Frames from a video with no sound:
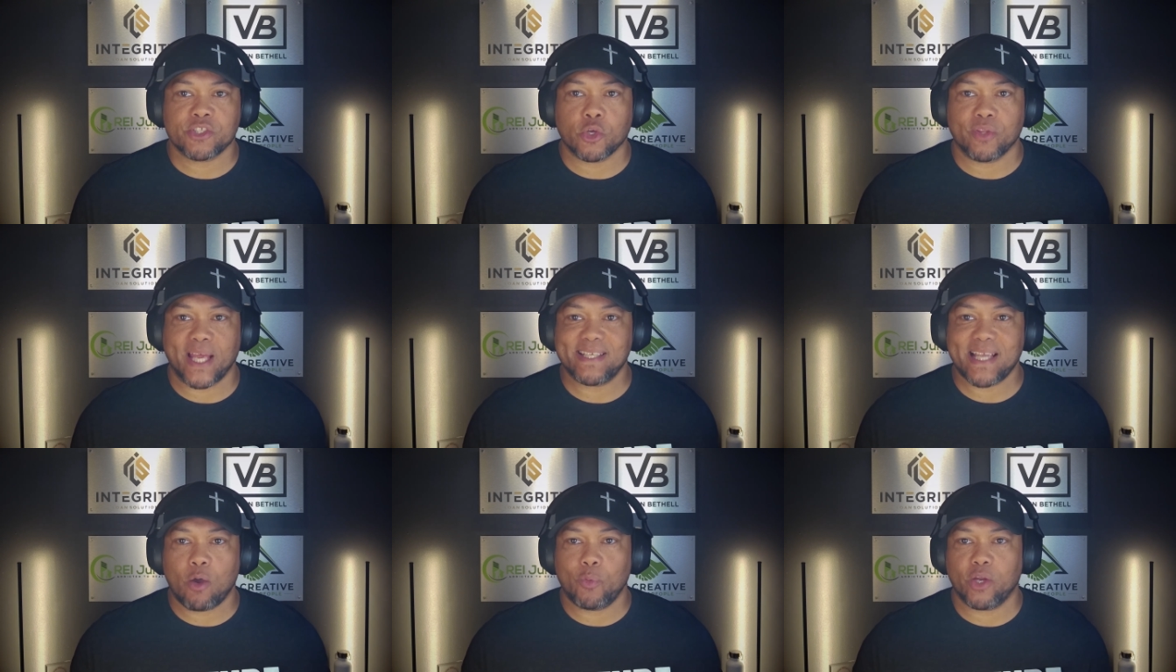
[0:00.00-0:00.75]
So that's
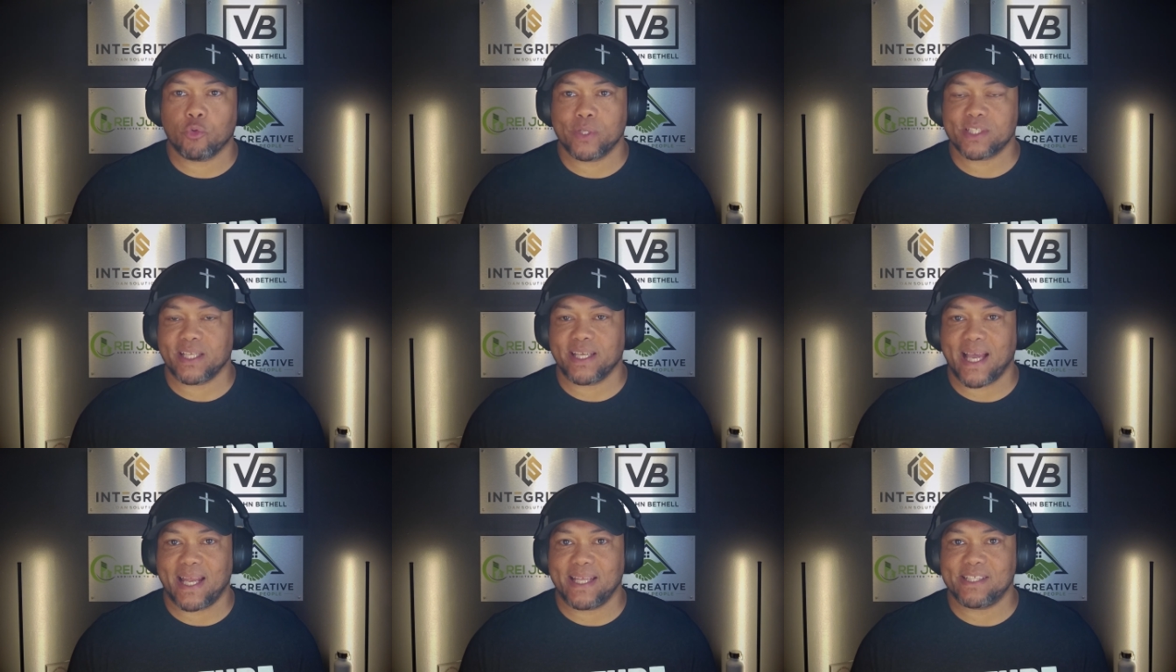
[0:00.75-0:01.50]
how we originally
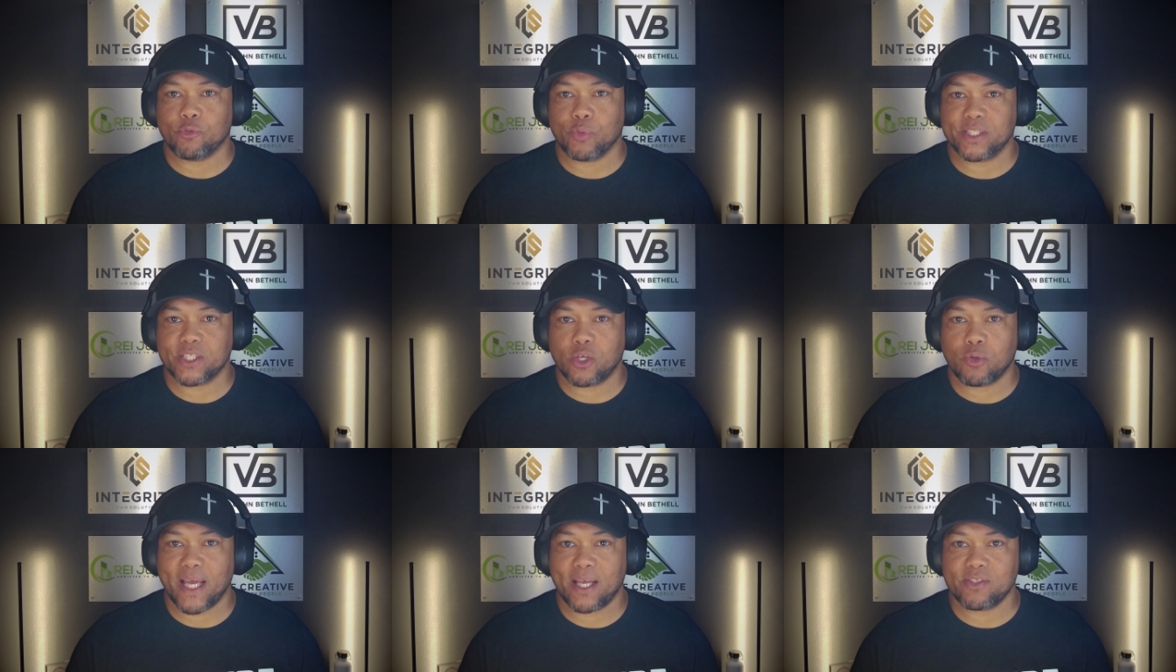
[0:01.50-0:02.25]
got into rent to
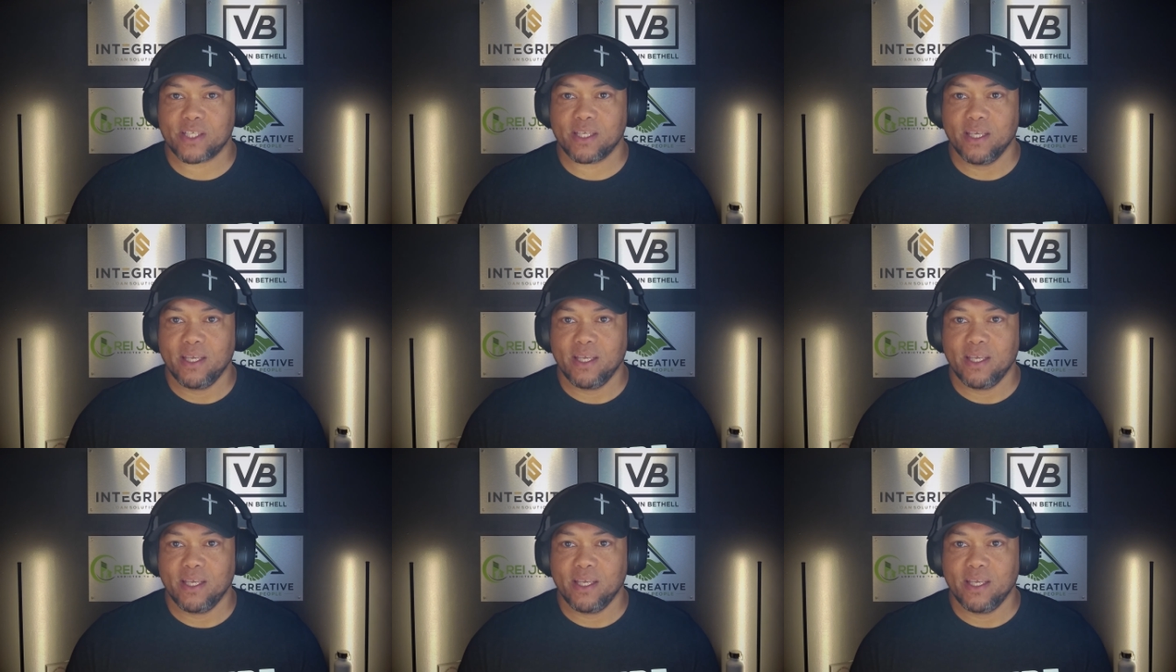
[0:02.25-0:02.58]
own housing